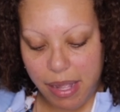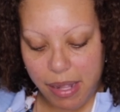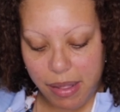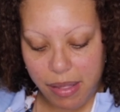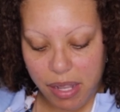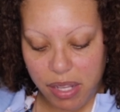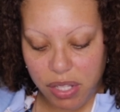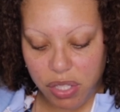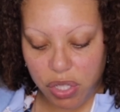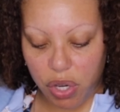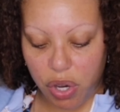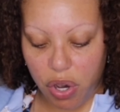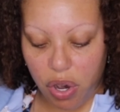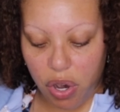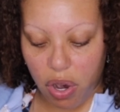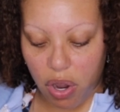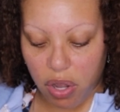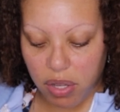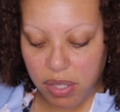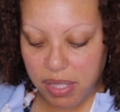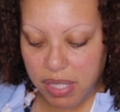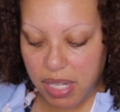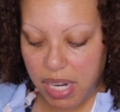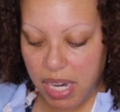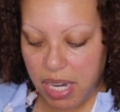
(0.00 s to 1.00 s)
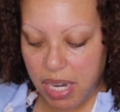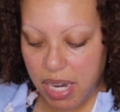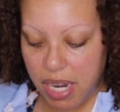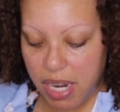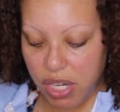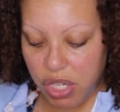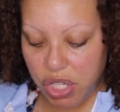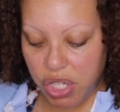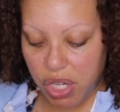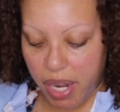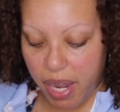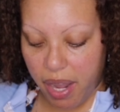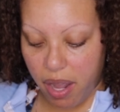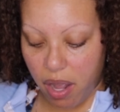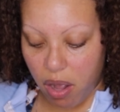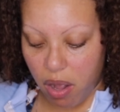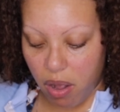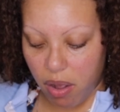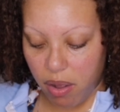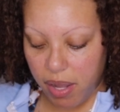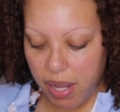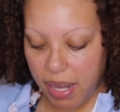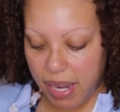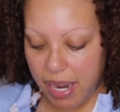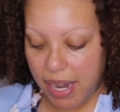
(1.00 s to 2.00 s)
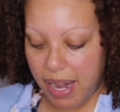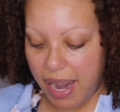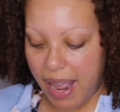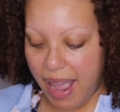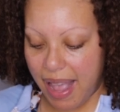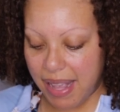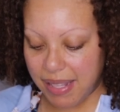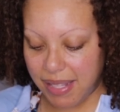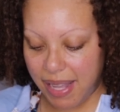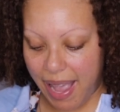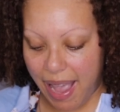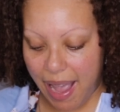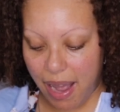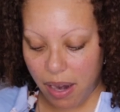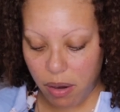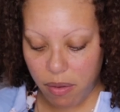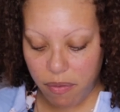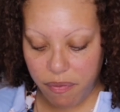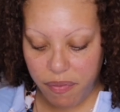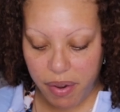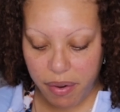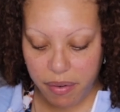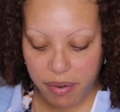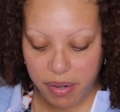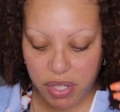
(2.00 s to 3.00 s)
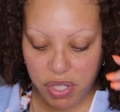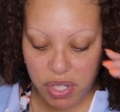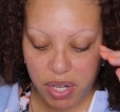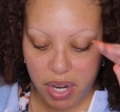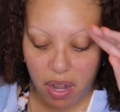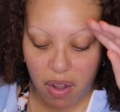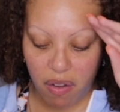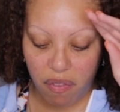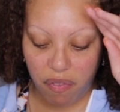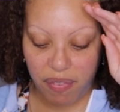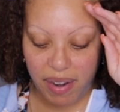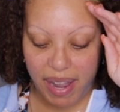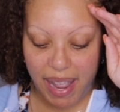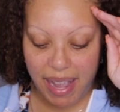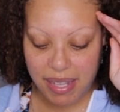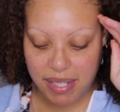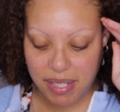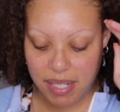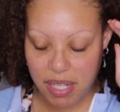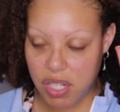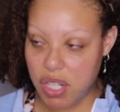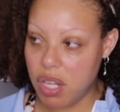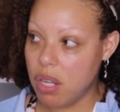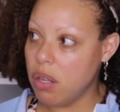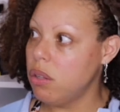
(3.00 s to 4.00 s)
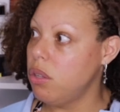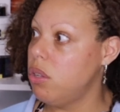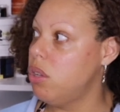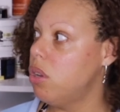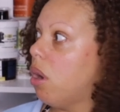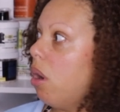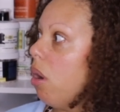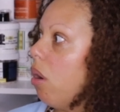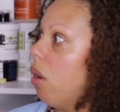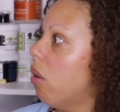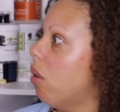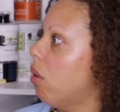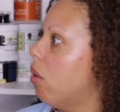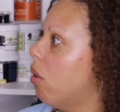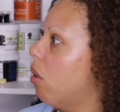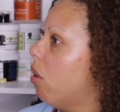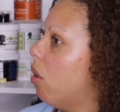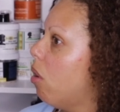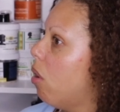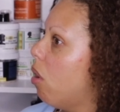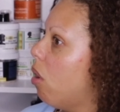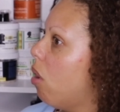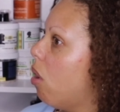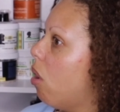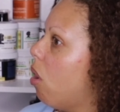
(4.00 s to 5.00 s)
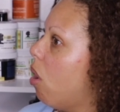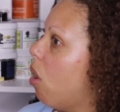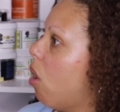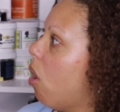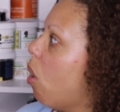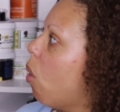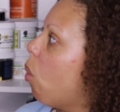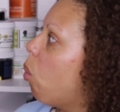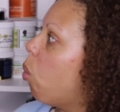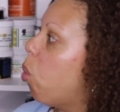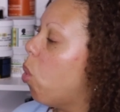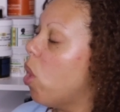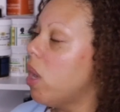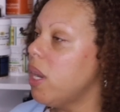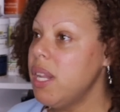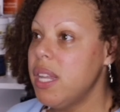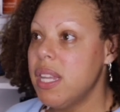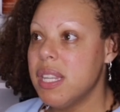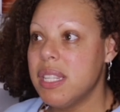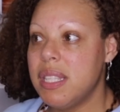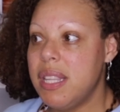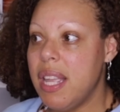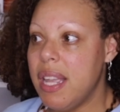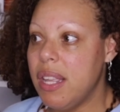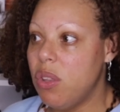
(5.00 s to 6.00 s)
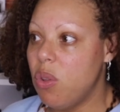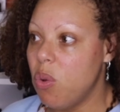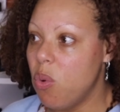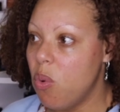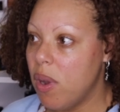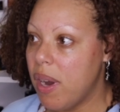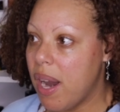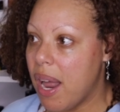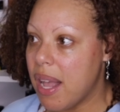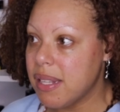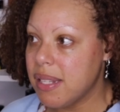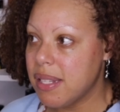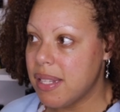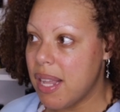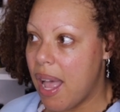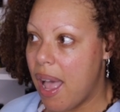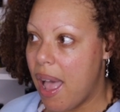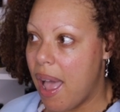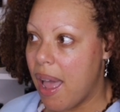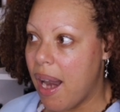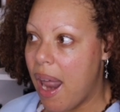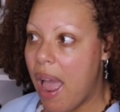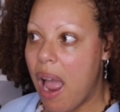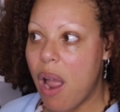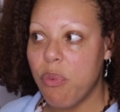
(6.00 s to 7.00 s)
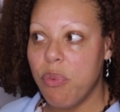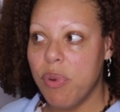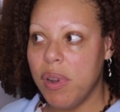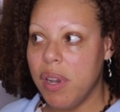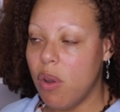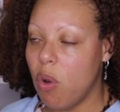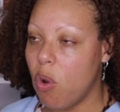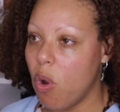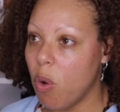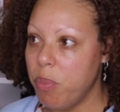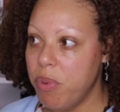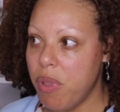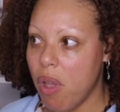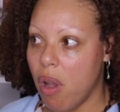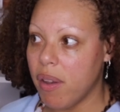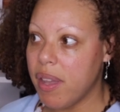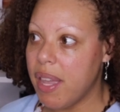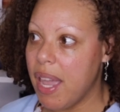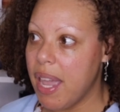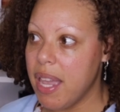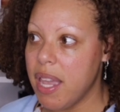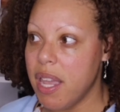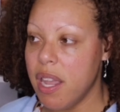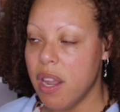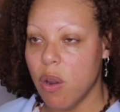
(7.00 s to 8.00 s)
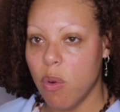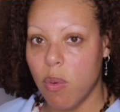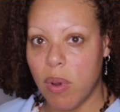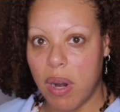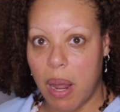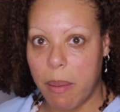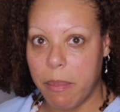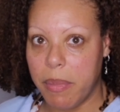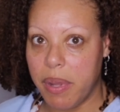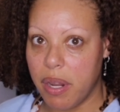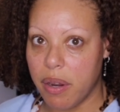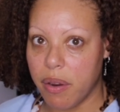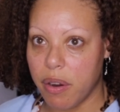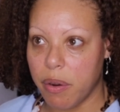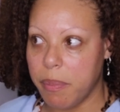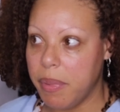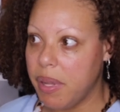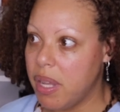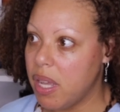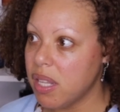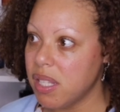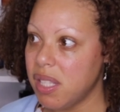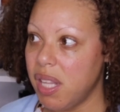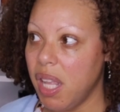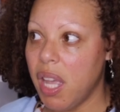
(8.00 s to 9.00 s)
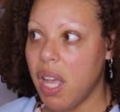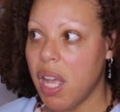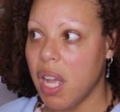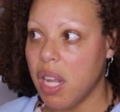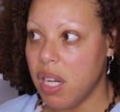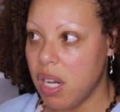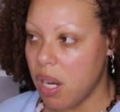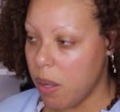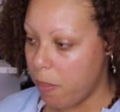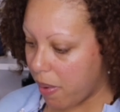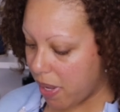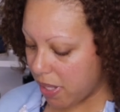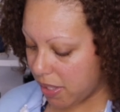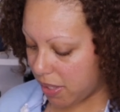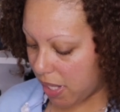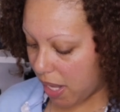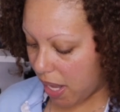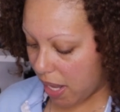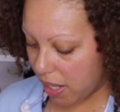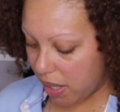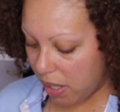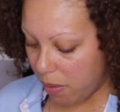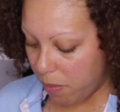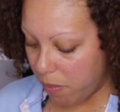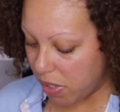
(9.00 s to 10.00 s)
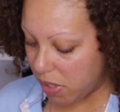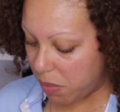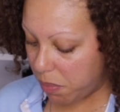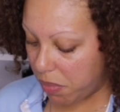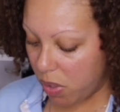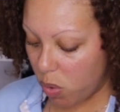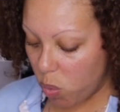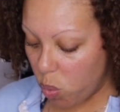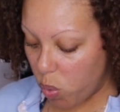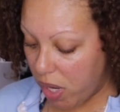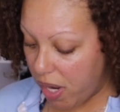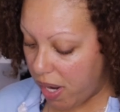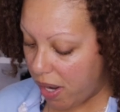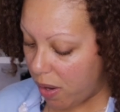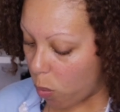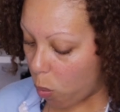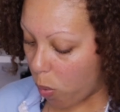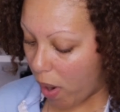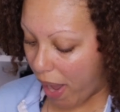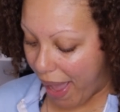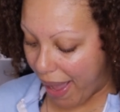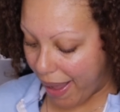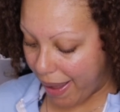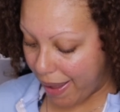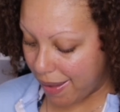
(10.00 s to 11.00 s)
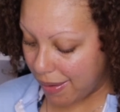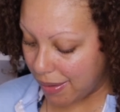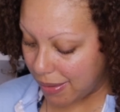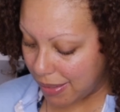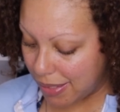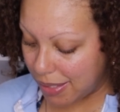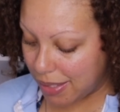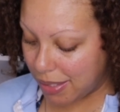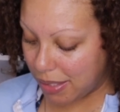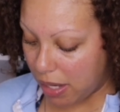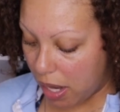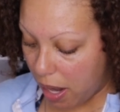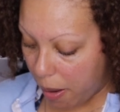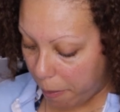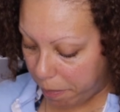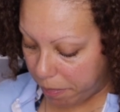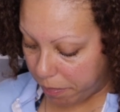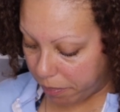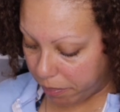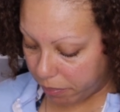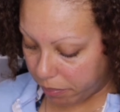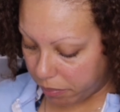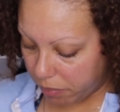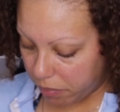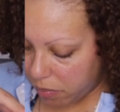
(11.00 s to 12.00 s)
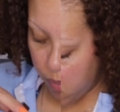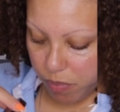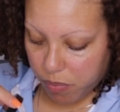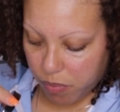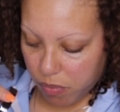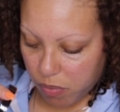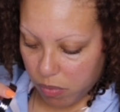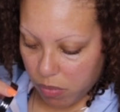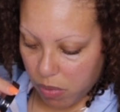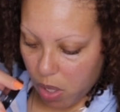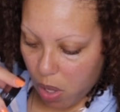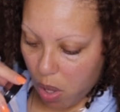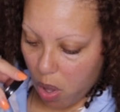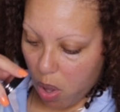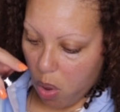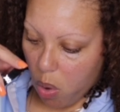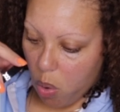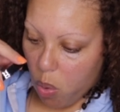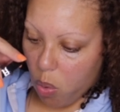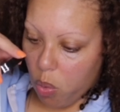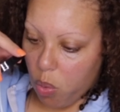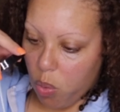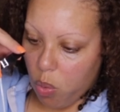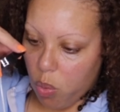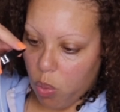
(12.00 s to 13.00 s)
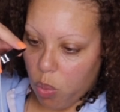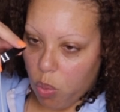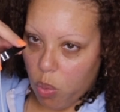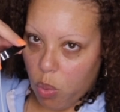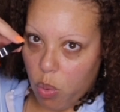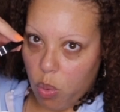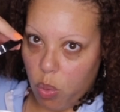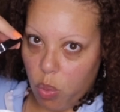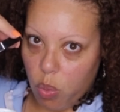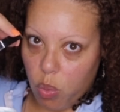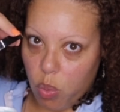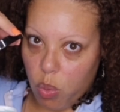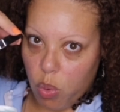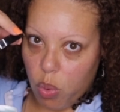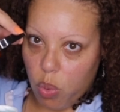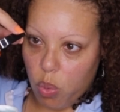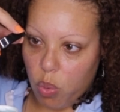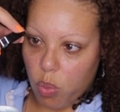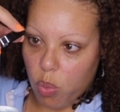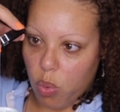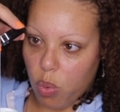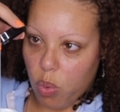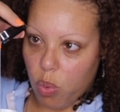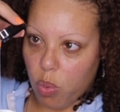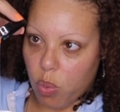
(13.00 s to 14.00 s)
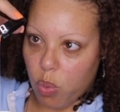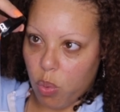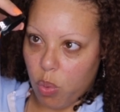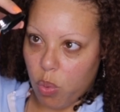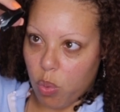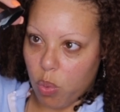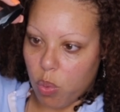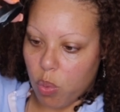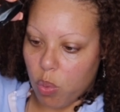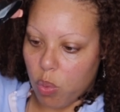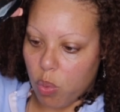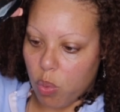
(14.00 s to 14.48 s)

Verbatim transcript: then this Curltini gel. It has aloe vera gel, flaxseed gel. Y'all, what is they doing outside i really hope y'all can't hear what i'm hearing because they cutting up outside they must be weed whacking something ooh ooh ooh ooh